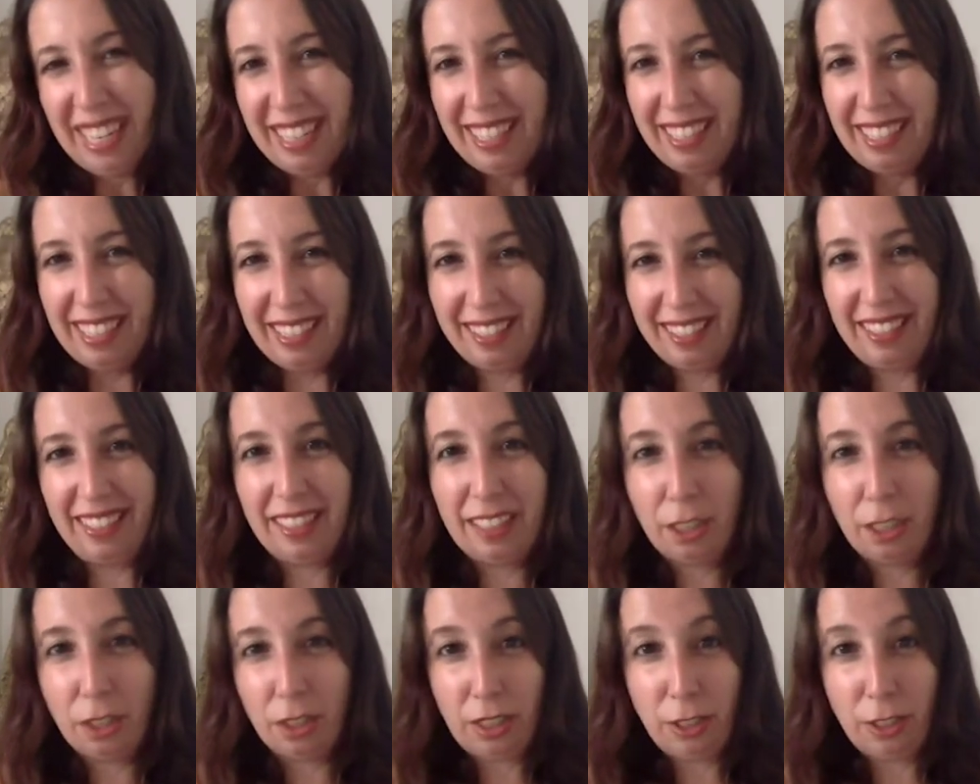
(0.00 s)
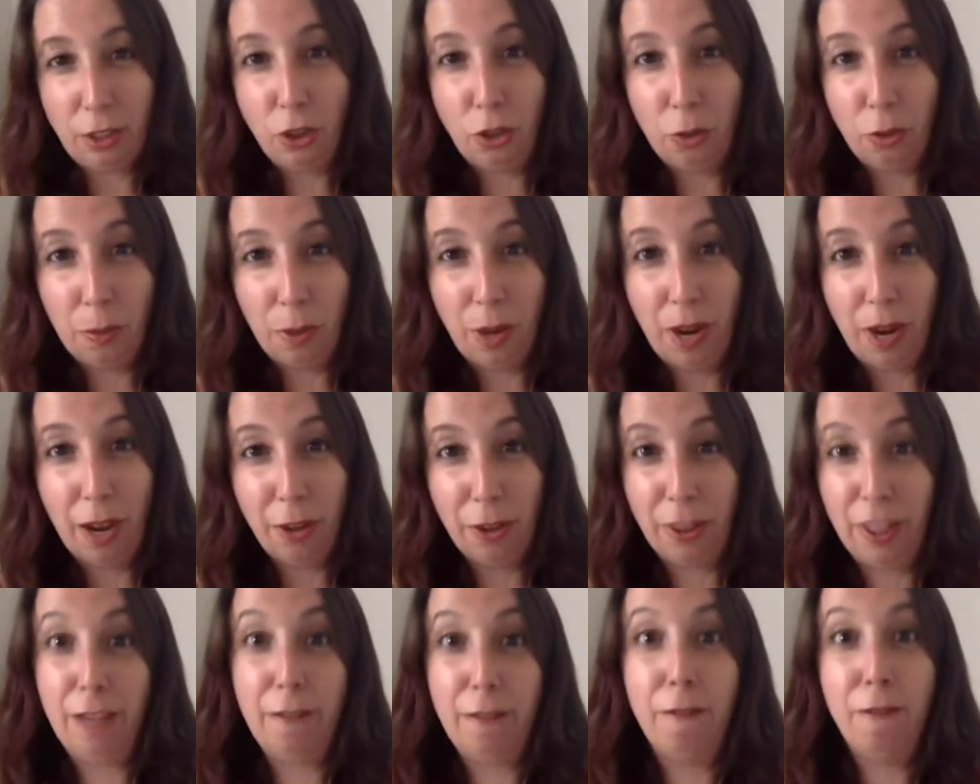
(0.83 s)
necessarily super
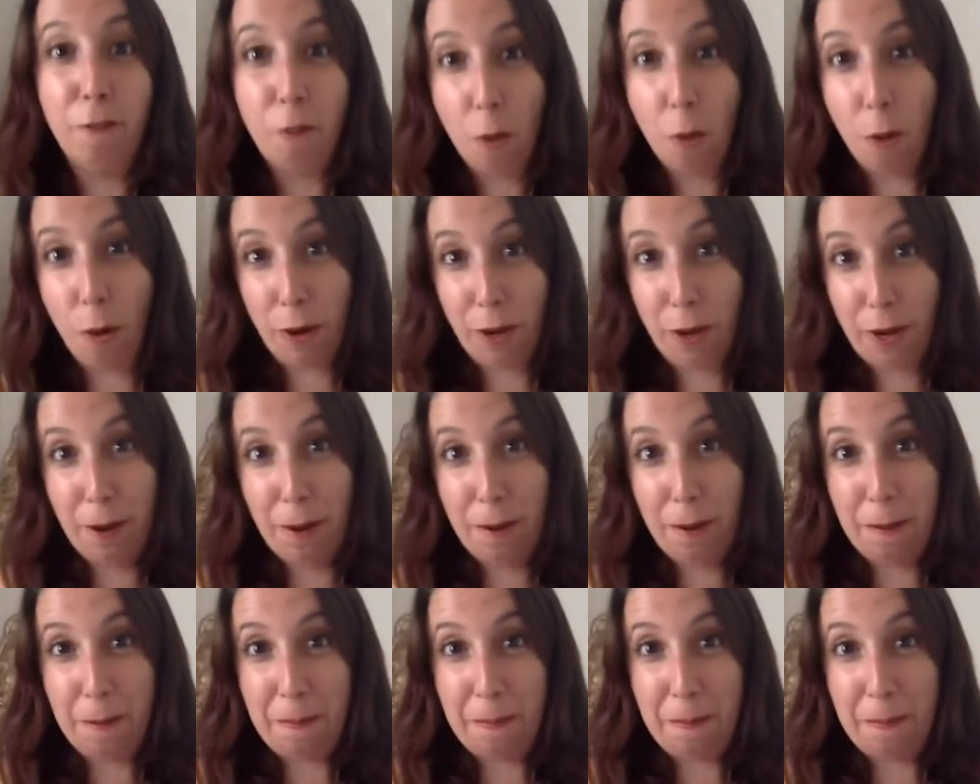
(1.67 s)
healthy for you.